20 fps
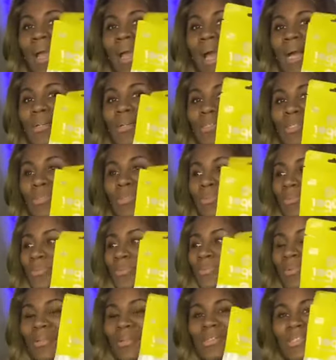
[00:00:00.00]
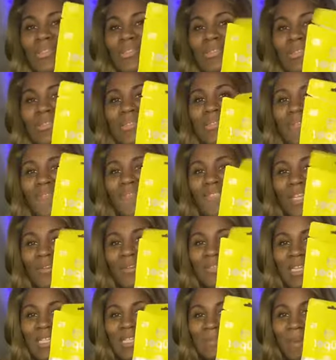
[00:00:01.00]
how to
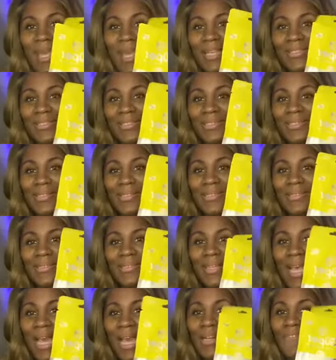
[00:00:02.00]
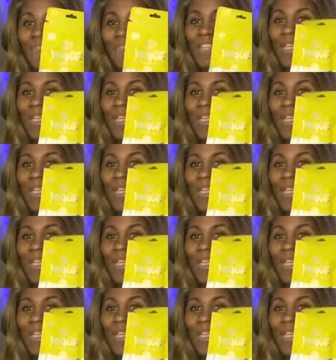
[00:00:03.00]
flip these patches. How